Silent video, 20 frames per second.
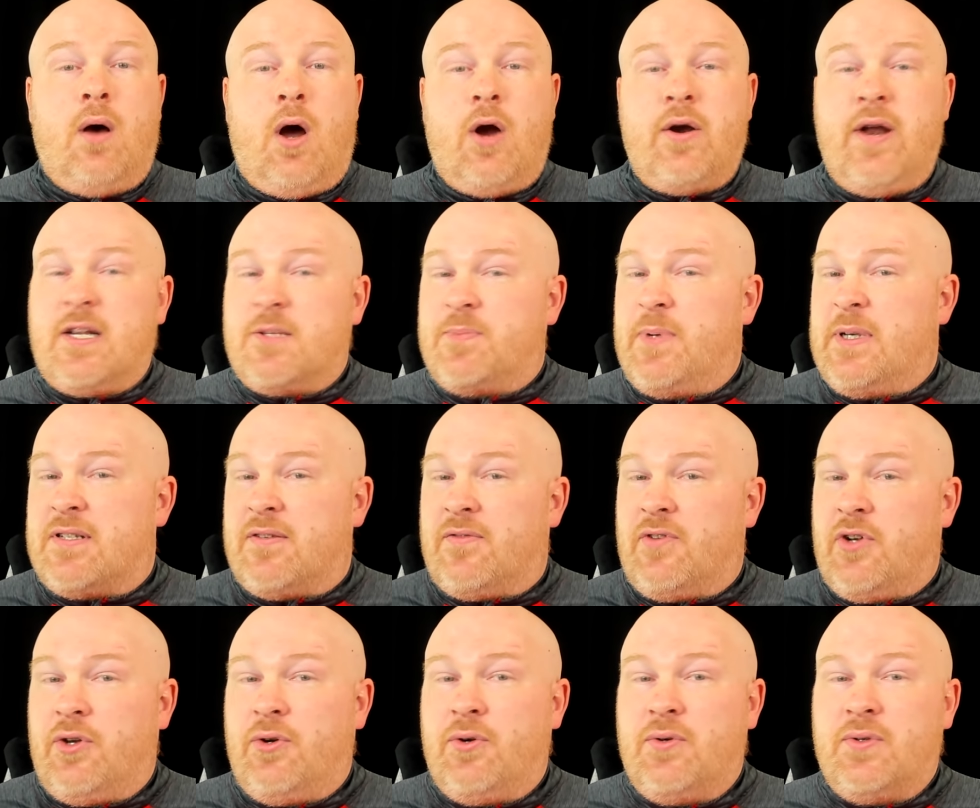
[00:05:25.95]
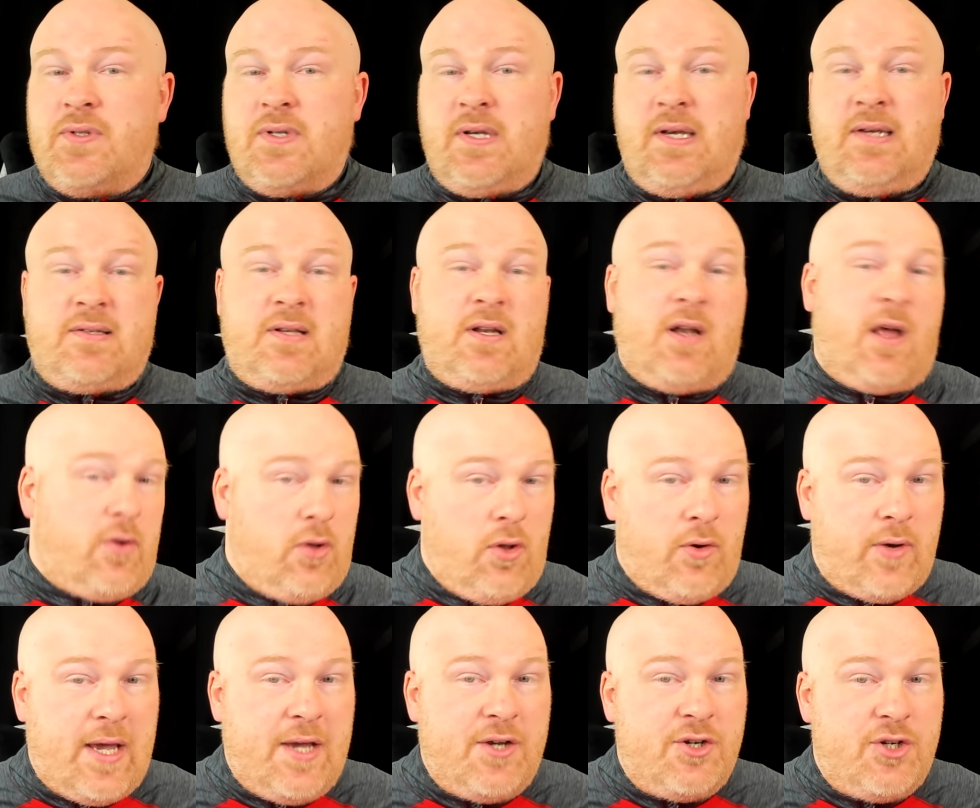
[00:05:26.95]
Our next piece of news is another
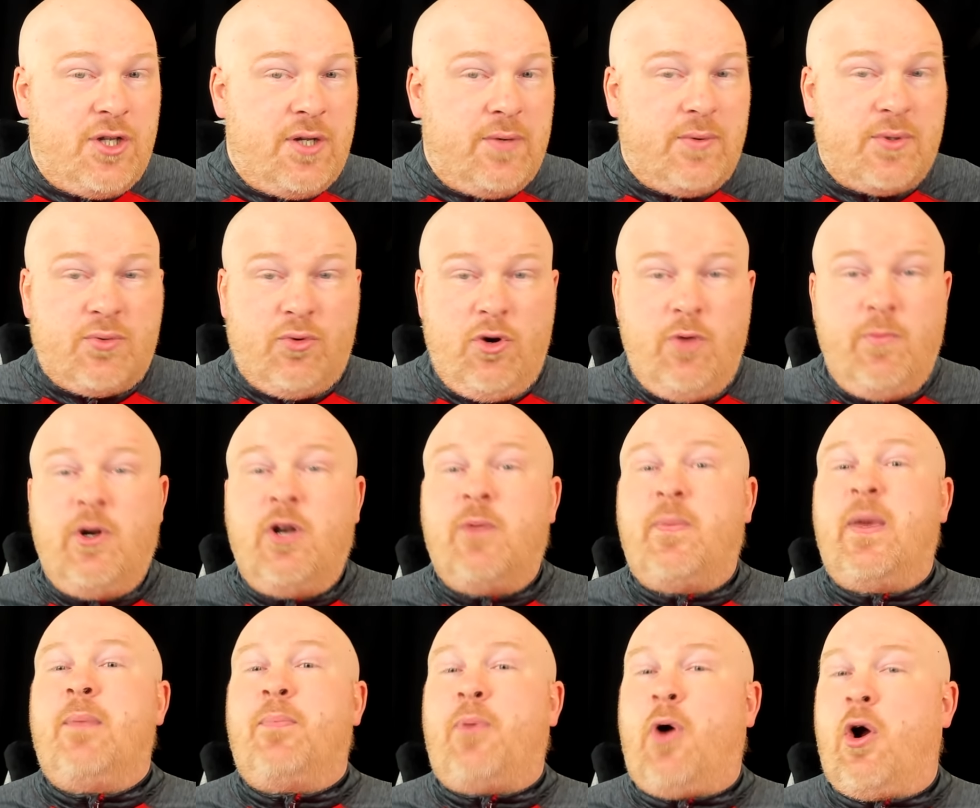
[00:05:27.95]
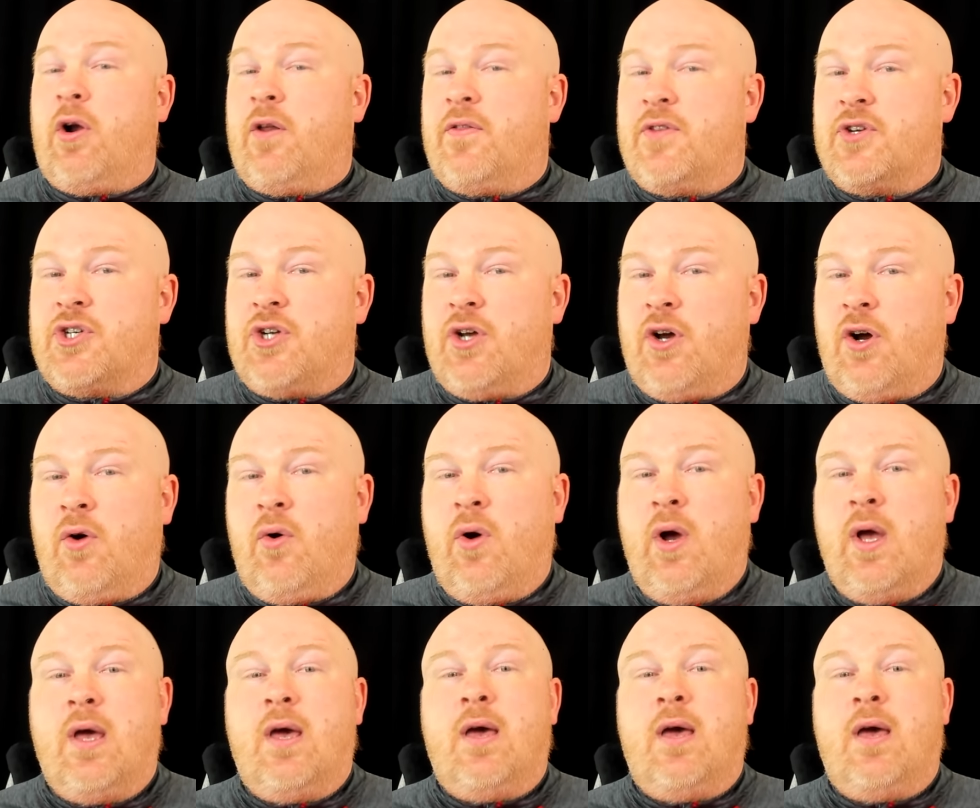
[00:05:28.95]
location that was rumored to be a part of the show,